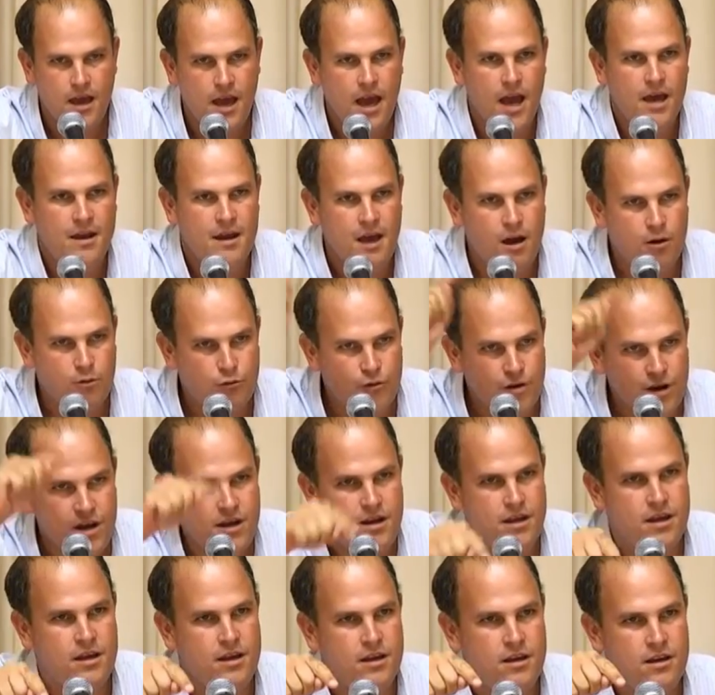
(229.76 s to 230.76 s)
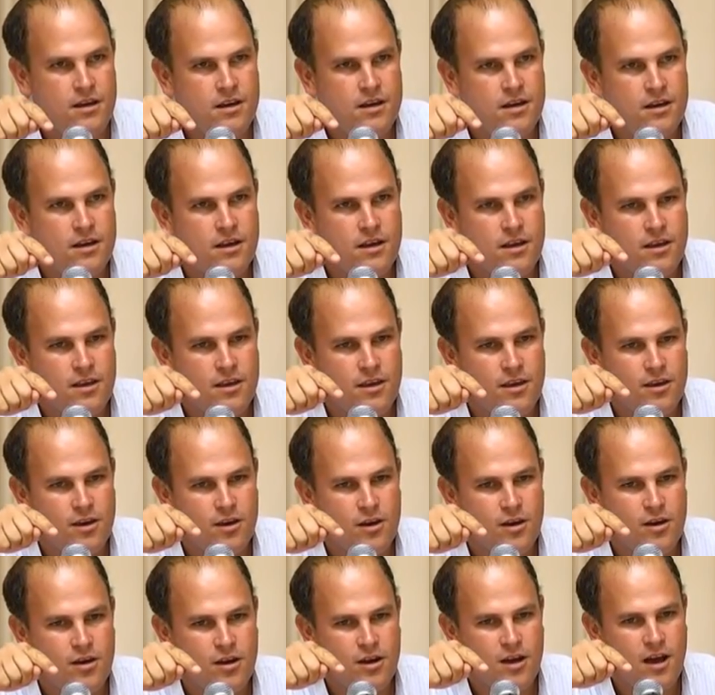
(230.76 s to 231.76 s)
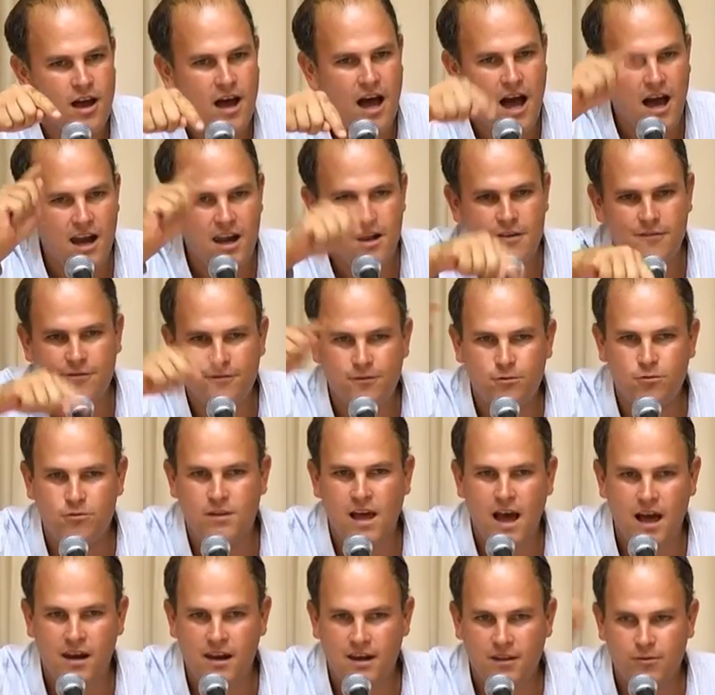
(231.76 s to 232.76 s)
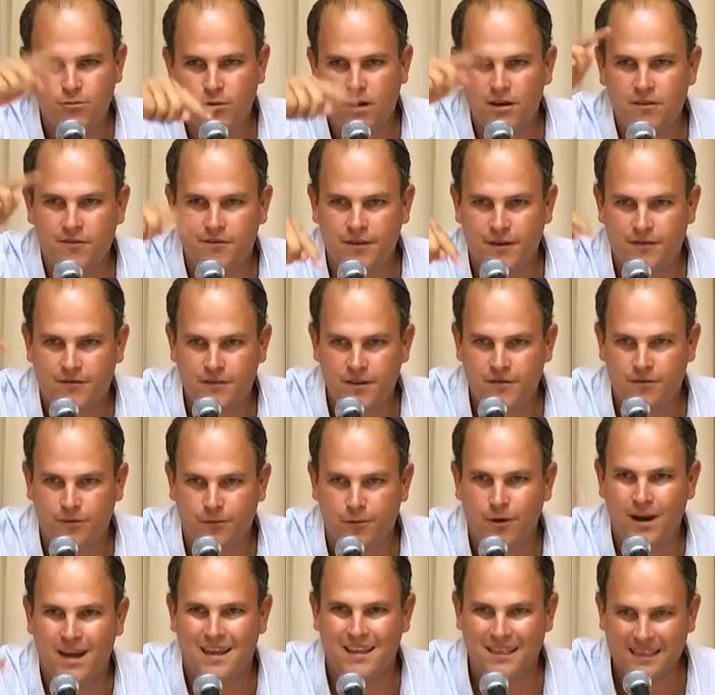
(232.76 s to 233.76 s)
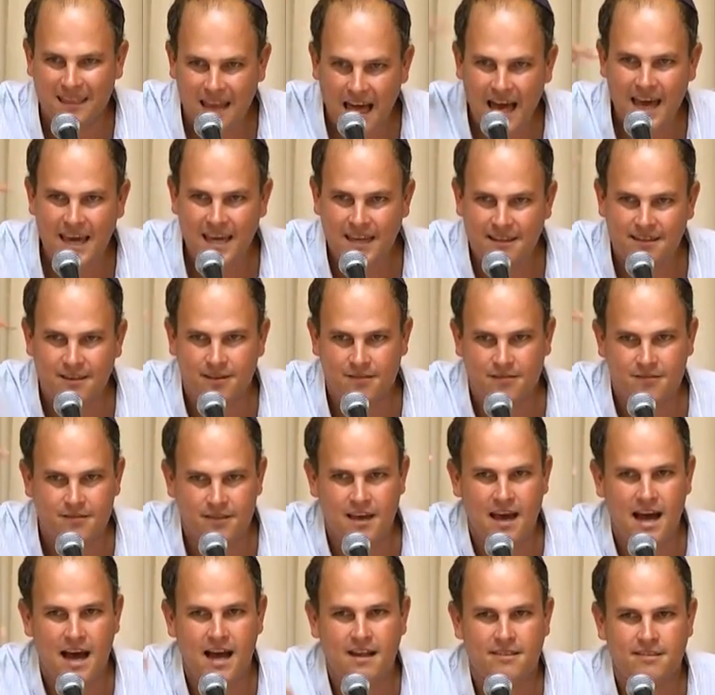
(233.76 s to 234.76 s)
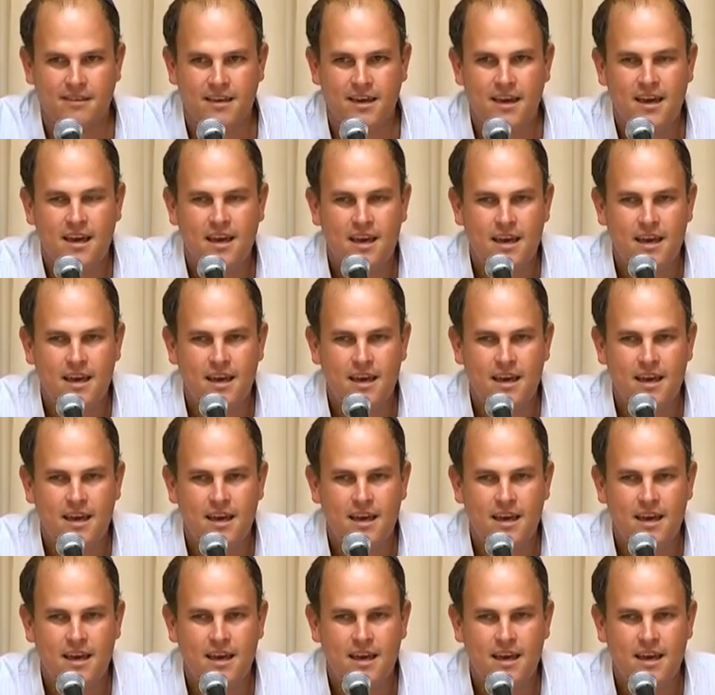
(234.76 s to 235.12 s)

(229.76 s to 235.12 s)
And now reading Aleph Nun Daled 154, in light of that,